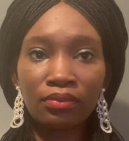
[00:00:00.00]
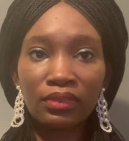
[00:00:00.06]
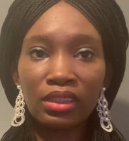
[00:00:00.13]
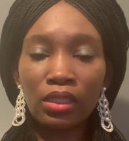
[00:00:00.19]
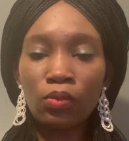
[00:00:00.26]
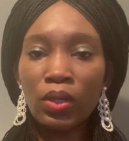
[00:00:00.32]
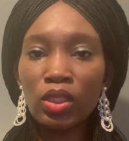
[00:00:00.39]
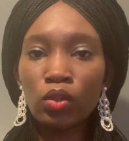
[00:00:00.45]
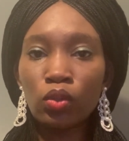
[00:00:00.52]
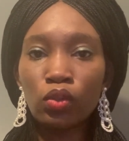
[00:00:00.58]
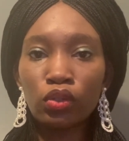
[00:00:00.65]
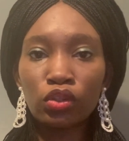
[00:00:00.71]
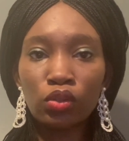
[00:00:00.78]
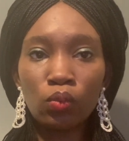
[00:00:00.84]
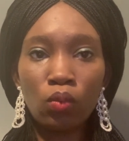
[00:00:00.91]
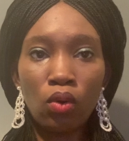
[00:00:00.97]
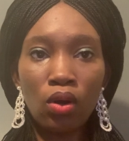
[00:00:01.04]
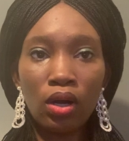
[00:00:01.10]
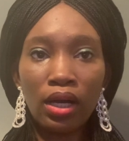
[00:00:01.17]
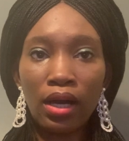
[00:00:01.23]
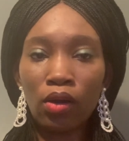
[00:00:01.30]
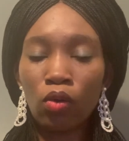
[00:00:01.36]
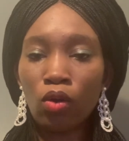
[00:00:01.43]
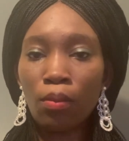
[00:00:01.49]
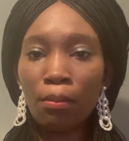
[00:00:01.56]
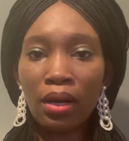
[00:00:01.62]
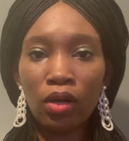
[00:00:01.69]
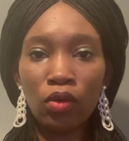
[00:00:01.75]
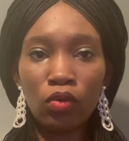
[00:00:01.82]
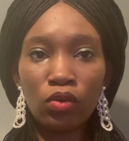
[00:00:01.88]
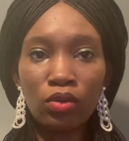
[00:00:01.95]
Like, when you go to work and come
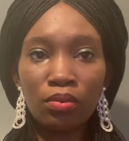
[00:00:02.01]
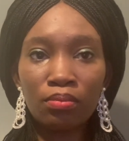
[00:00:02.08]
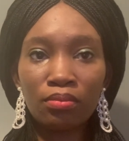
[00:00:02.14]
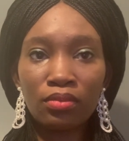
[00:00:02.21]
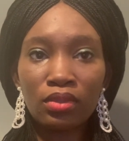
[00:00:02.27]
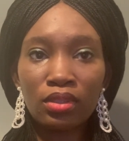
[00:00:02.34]
back home,